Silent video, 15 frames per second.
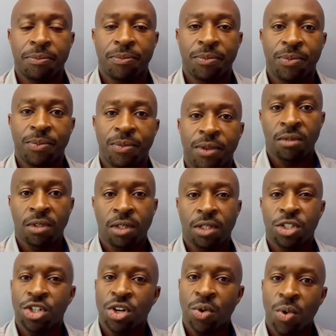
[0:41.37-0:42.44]

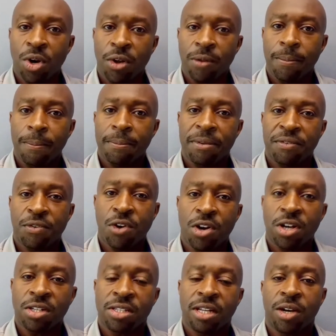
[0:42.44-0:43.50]
Do you know what? Before I
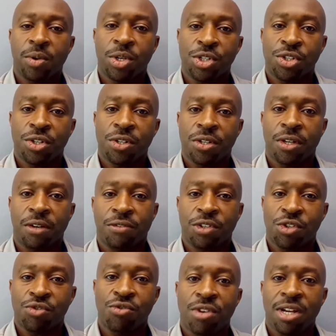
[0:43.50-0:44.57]
answer that question, I've
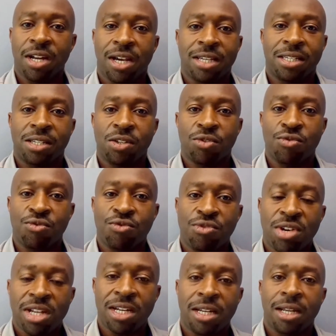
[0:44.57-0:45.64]
just realized it's a
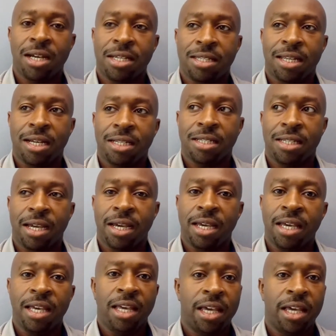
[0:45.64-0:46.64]
really nice day today.